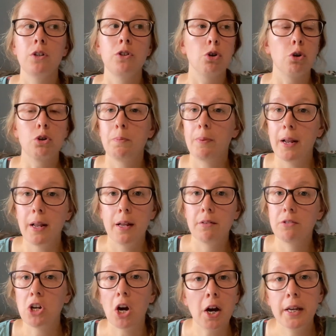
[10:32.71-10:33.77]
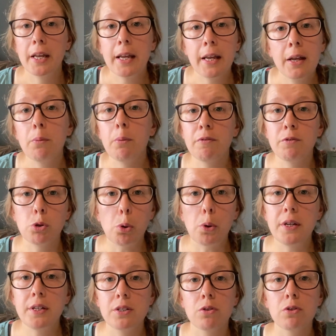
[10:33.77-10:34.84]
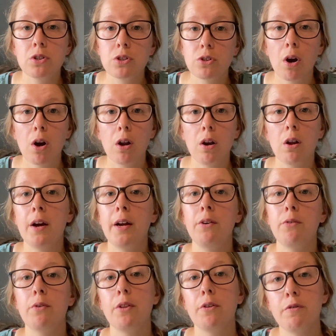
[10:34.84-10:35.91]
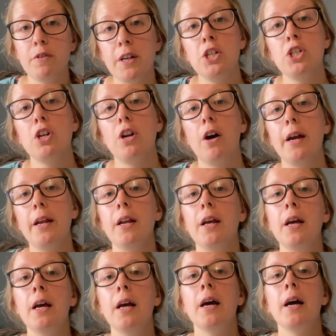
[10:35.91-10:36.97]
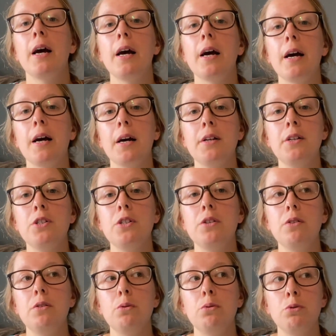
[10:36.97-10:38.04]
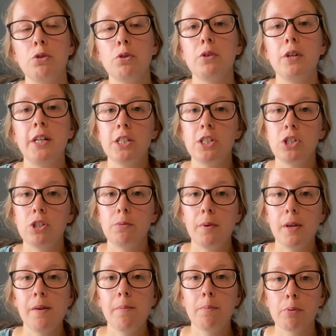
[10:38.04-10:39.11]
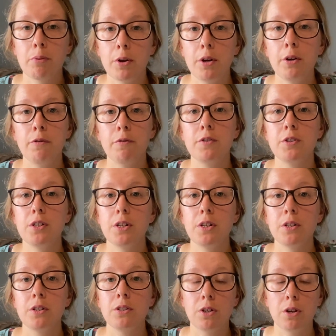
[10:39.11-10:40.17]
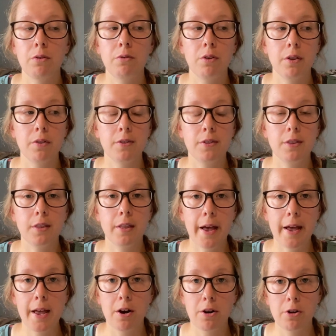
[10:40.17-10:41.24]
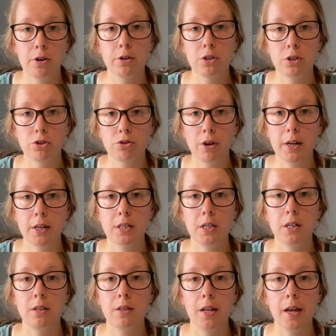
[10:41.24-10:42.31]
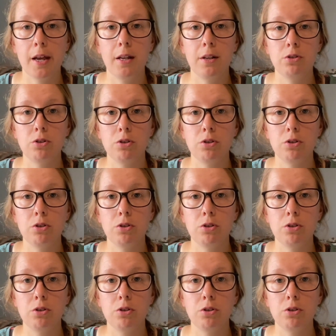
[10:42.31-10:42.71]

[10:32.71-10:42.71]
dogs tugging with toys on the start line or at the finish line. And your dog needs to be proofed so that they are not distracted. They